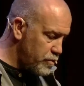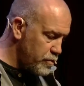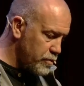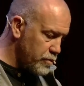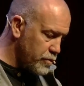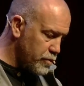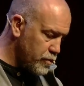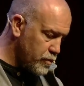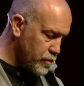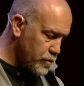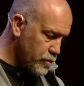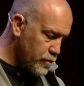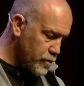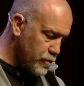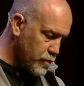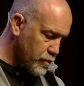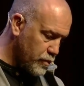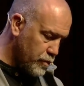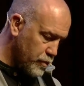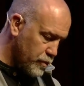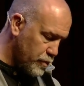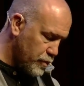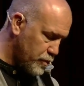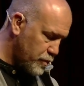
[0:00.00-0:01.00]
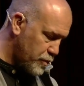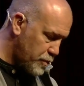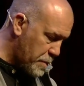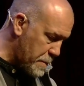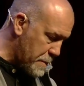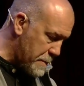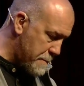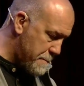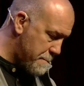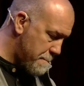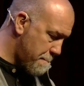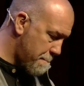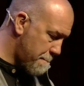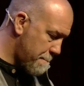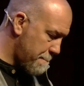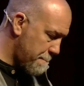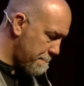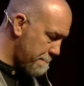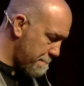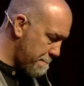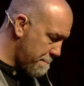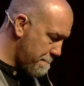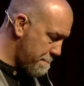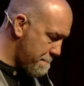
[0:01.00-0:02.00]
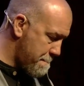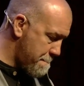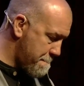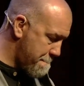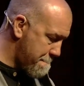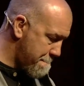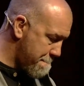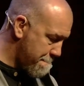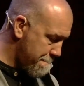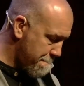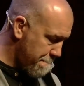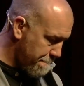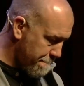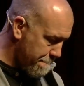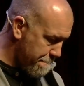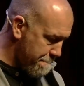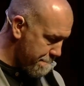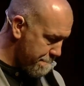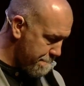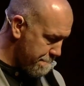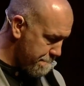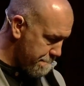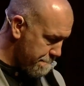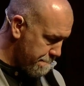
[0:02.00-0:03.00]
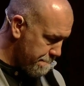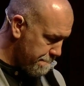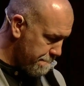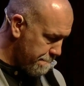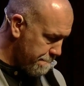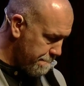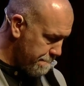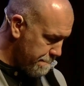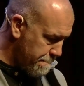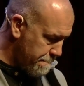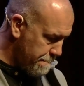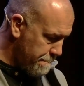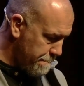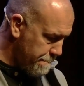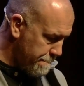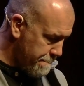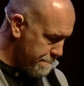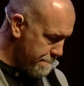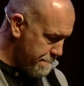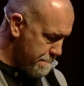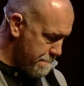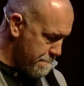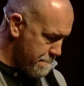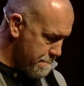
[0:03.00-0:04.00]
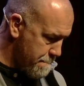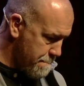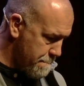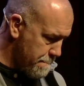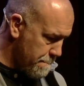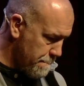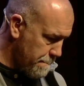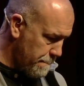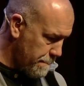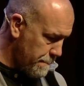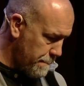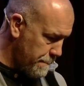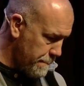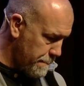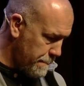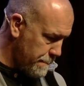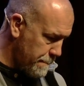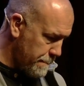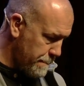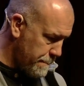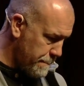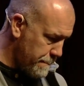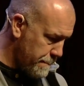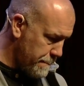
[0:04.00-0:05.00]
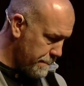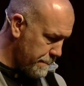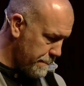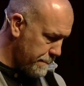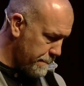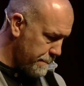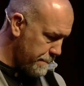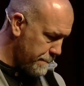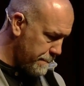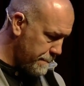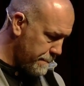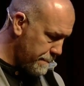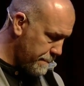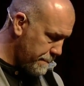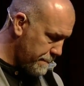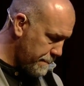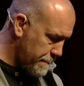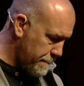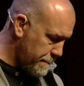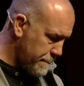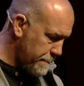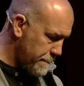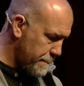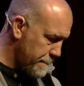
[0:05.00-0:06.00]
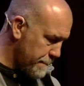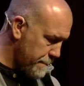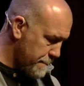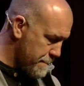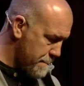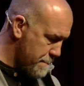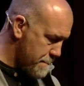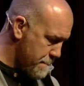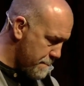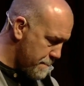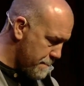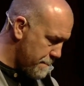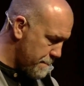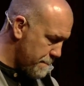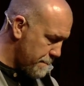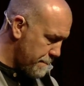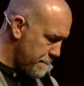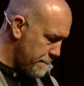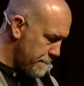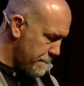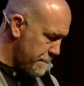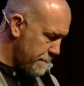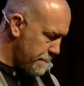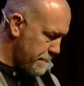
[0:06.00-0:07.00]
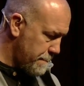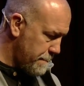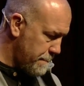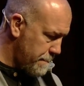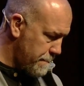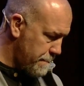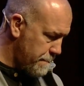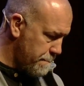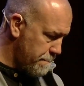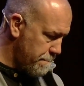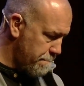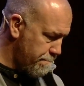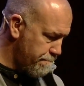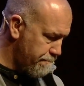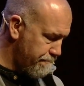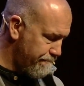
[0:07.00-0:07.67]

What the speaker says: No one is speaking in this clip.